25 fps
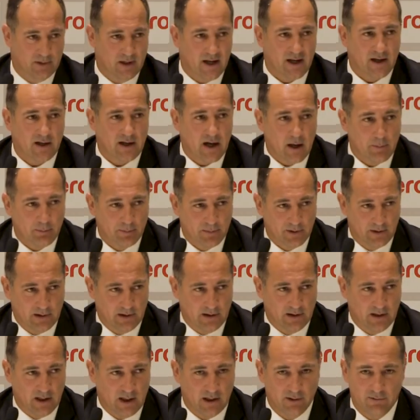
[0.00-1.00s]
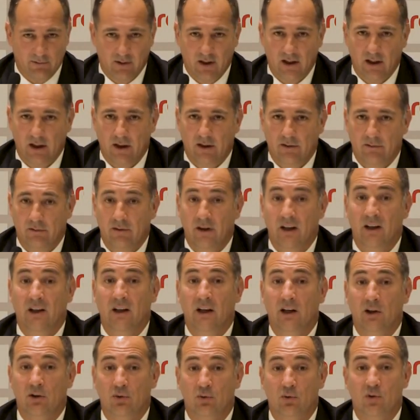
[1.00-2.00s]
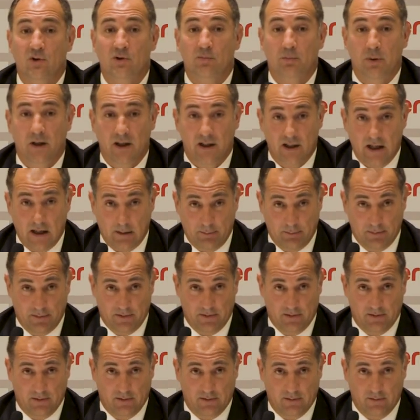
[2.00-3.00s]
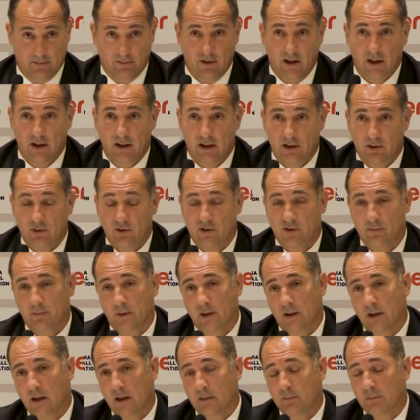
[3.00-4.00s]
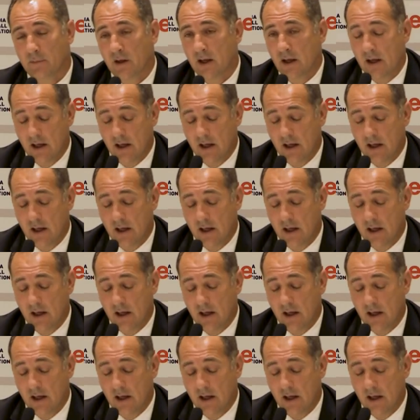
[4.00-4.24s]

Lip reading: and we need to speed up. We need to speed up.